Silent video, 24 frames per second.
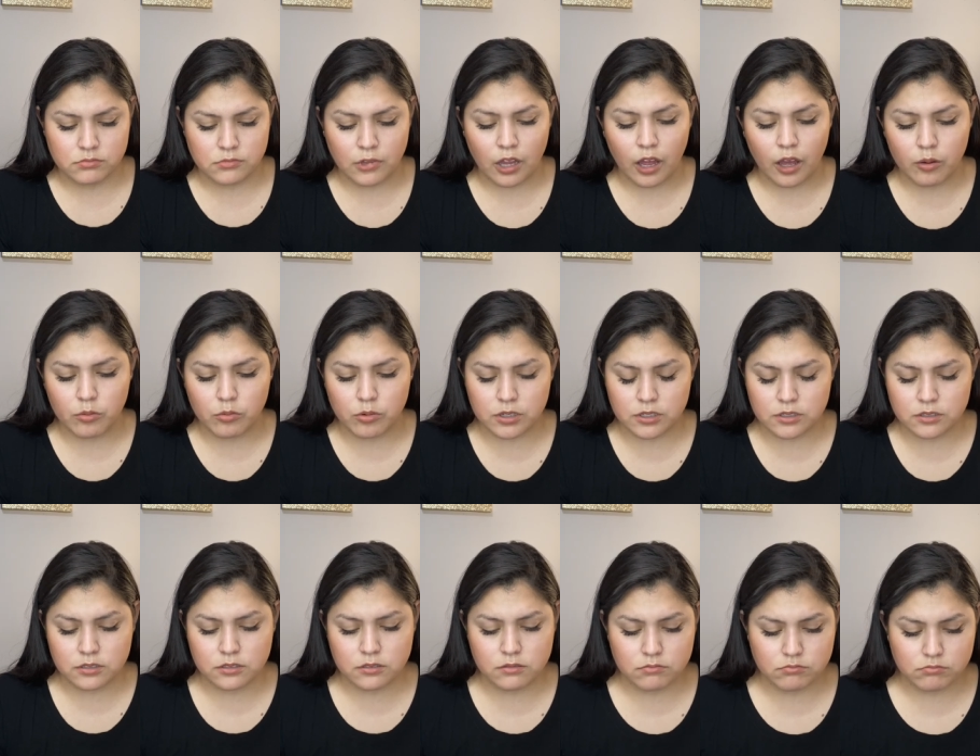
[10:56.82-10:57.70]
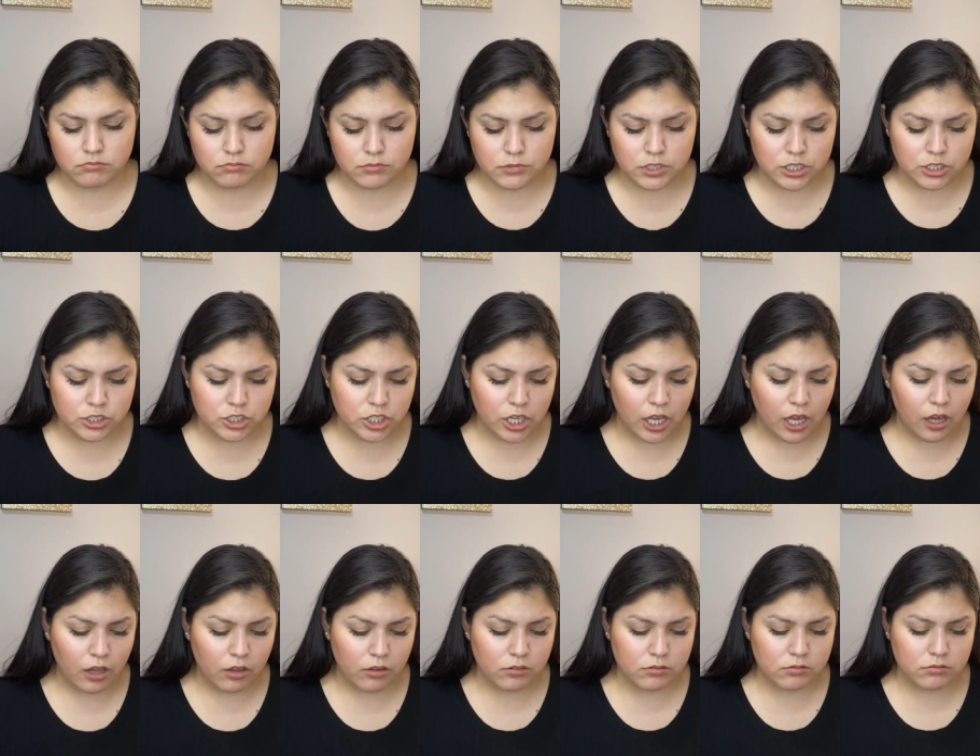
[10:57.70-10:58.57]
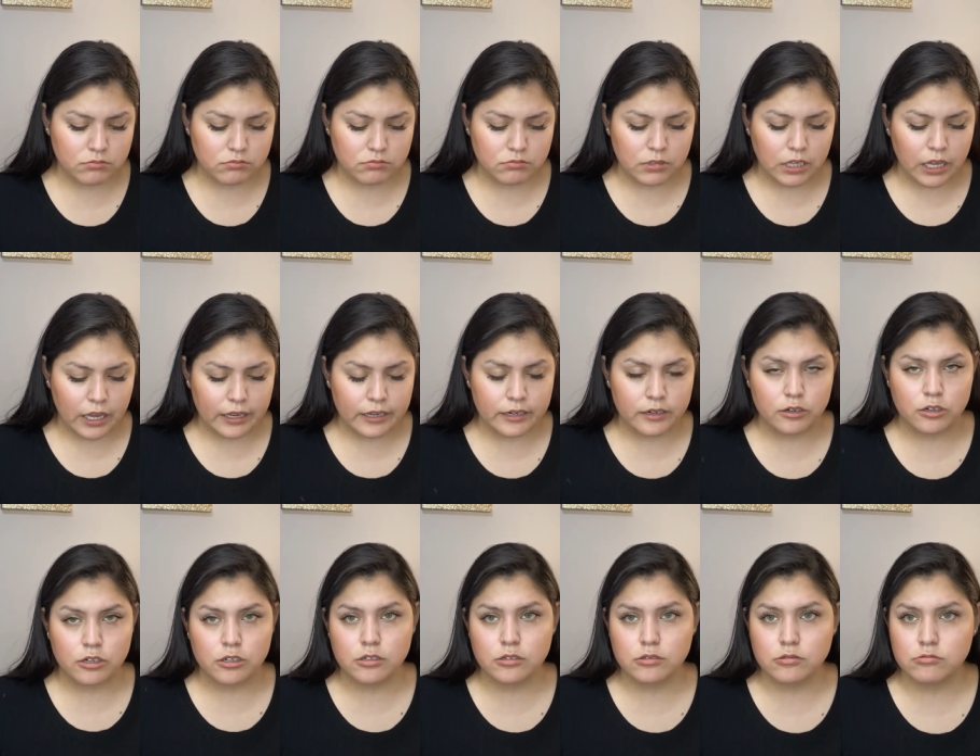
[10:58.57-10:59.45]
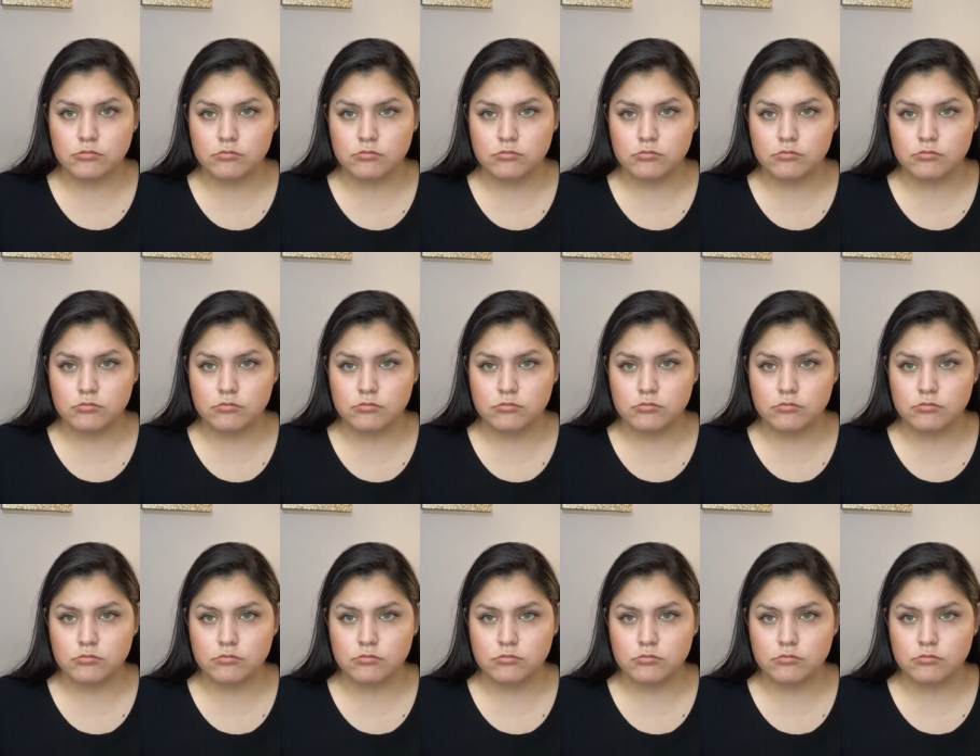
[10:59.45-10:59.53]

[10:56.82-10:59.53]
That was the gel liner.